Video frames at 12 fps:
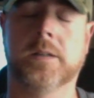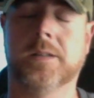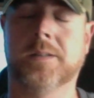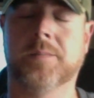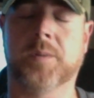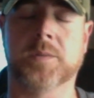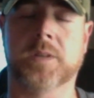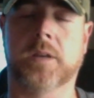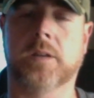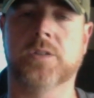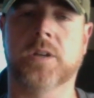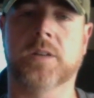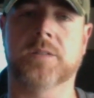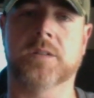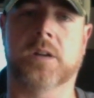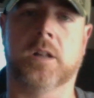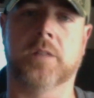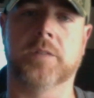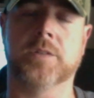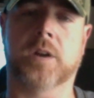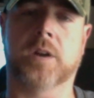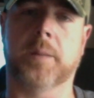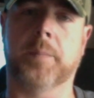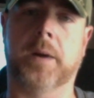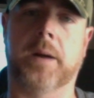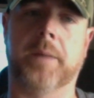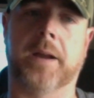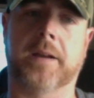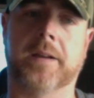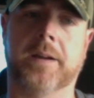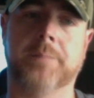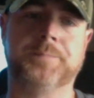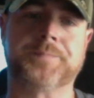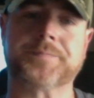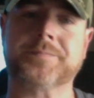there was any chance at all of it trying to pop back up.